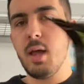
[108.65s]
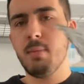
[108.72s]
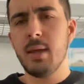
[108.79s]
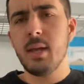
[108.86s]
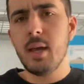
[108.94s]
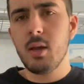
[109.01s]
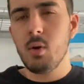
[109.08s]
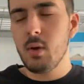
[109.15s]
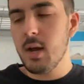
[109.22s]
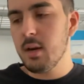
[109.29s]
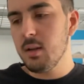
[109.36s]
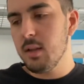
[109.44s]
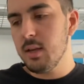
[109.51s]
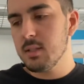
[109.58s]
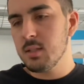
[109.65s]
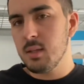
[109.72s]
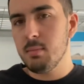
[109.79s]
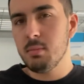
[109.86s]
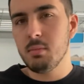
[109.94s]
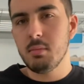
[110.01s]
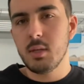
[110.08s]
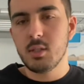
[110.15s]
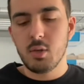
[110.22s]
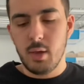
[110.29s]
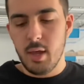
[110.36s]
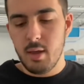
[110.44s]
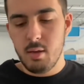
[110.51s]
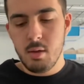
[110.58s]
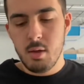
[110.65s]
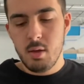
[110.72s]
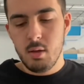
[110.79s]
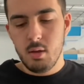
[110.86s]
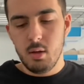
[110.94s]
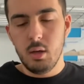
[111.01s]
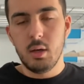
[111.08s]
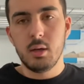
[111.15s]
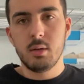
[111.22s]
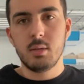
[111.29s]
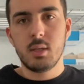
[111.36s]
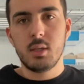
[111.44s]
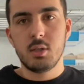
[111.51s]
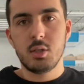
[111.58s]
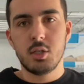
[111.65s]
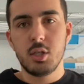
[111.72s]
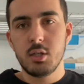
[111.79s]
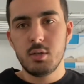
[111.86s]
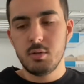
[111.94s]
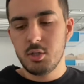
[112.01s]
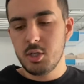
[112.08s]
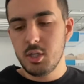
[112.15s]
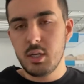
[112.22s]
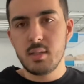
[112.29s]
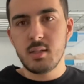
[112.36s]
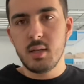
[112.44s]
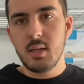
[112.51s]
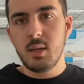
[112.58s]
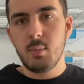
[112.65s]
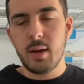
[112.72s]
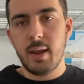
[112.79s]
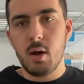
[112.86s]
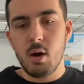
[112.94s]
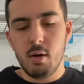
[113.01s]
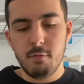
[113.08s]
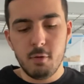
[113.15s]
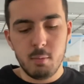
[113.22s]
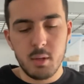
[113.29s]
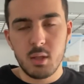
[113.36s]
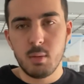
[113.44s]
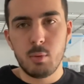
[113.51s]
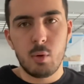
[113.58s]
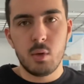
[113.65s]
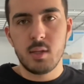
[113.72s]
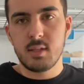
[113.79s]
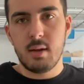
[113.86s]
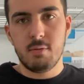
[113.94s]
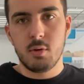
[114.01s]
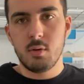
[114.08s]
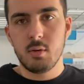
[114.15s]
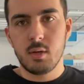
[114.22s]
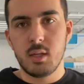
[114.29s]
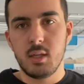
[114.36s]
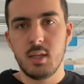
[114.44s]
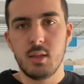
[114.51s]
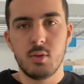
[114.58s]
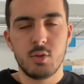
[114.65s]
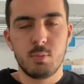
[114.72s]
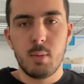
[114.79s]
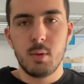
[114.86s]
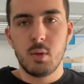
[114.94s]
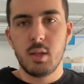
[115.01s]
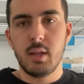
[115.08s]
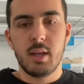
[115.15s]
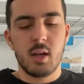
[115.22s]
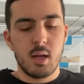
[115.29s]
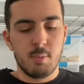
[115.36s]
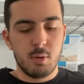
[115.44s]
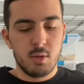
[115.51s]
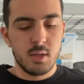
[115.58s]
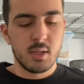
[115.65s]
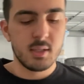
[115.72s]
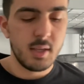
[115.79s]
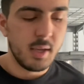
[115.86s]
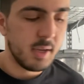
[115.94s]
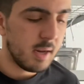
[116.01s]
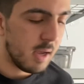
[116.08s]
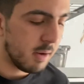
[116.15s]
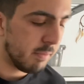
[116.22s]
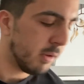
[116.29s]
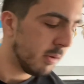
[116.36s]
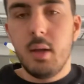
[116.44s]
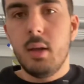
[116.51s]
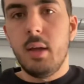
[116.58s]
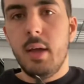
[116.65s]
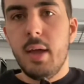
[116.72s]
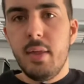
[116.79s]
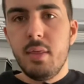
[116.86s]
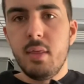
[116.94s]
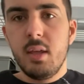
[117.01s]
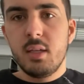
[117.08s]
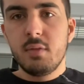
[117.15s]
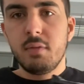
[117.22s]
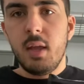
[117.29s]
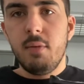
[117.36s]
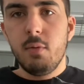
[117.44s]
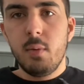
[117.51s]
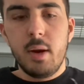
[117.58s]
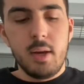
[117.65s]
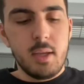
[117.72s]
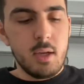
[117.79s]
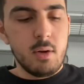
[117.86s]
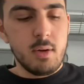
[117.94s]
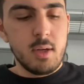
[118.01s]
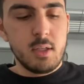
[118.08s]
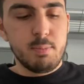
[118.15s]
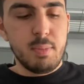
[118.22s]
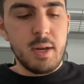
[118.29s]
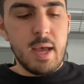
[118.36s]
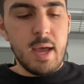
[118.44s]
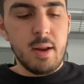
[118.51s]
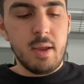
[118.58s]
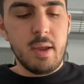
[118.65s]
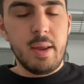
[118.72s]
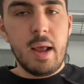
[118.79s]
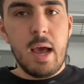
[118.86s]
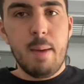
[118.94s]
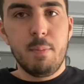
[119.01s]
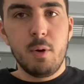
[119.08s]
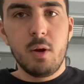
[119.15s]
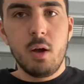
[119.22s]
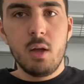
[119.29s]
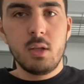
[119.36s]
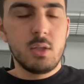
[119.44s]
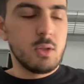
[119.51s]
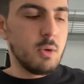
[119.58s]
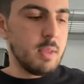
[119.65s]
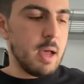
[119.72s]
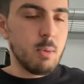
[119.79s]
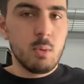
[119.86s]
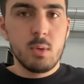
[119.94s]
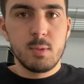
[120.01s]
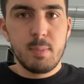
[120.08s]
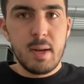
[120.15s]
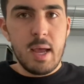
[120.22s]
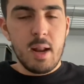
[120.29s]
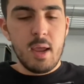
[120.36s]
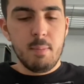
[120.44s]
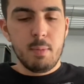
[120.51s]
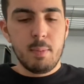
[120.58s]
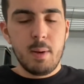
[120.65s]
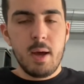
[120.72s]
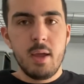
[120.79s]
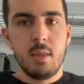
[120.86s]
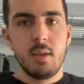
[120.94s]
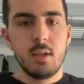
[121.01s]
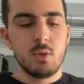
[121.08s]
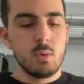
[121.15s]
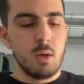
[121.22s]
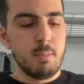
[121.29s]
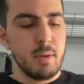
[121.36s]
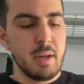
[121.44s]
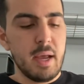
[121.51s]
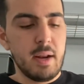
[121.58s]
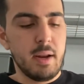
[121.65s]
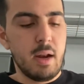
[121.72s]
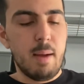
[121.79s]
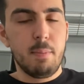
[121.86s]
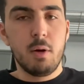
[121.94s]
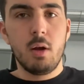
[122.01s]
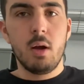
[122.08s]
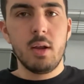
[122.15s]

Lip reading: My gecko kind of likes them. It's okay. She does eat it when I offer, but the bowl is never clean. There's probably only like a couple licks taken out of it. And this flavor right here is banana and apricot. So that one was banana and papaya. This one, banana and apricot.